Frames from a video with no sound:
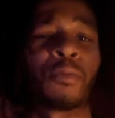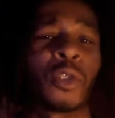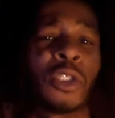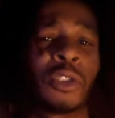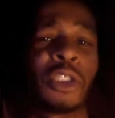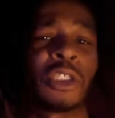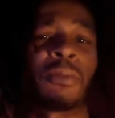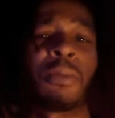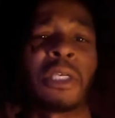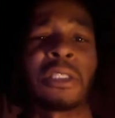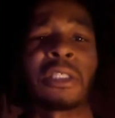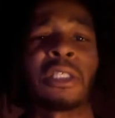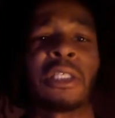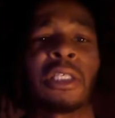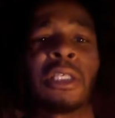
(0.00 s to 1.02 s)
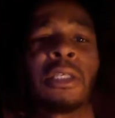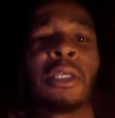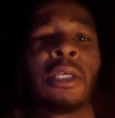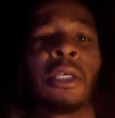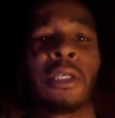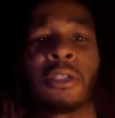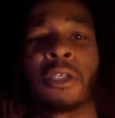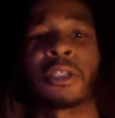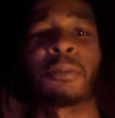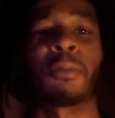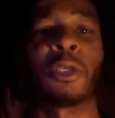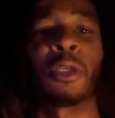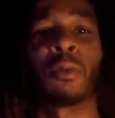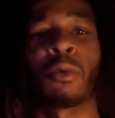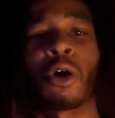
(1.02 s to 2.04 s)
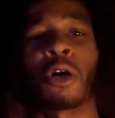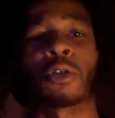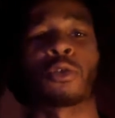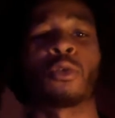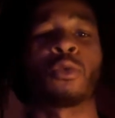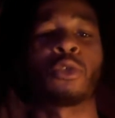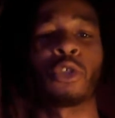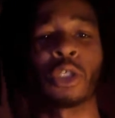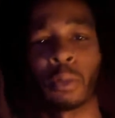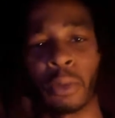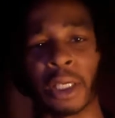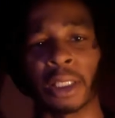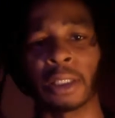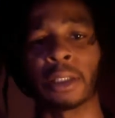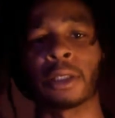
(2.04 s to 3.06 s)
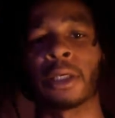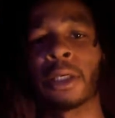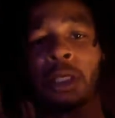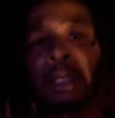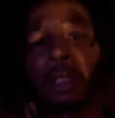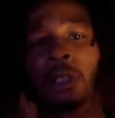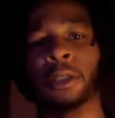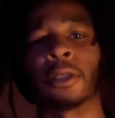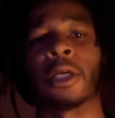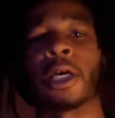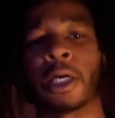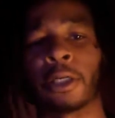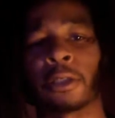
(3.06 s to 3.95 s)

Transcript: It's just basically your speed of walk due to your weight and